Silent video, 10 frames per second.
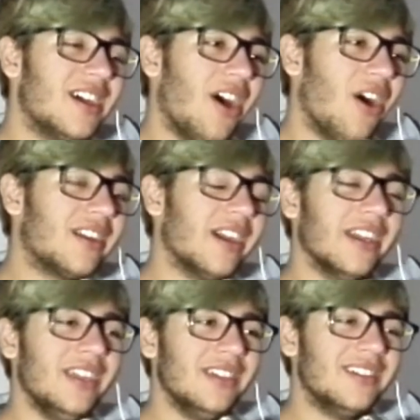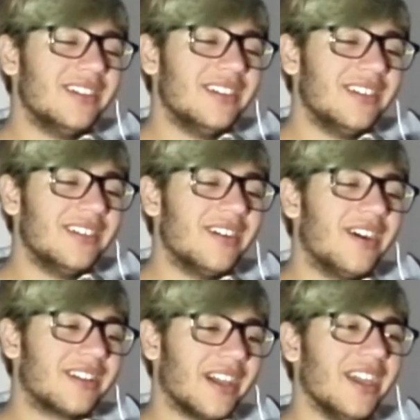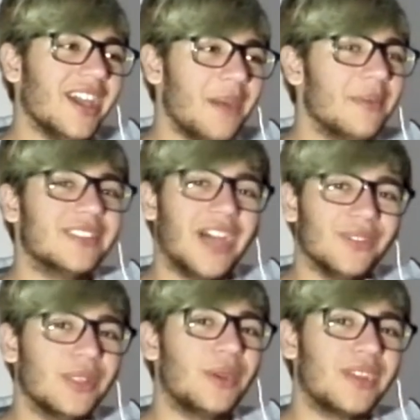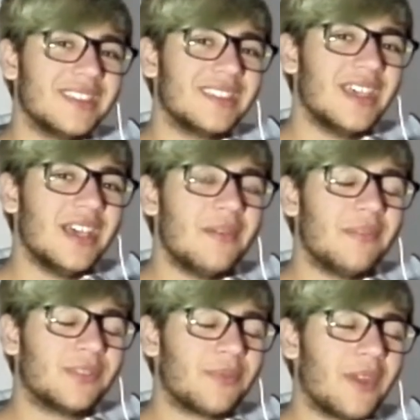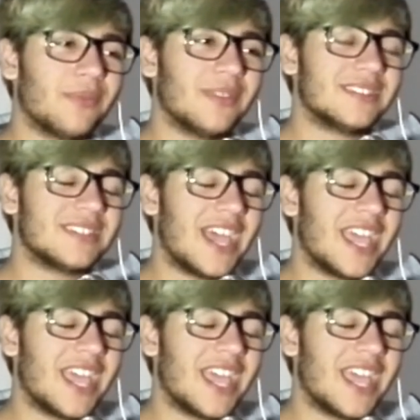Okay. Okay, I'm gonna download it. But the problem is I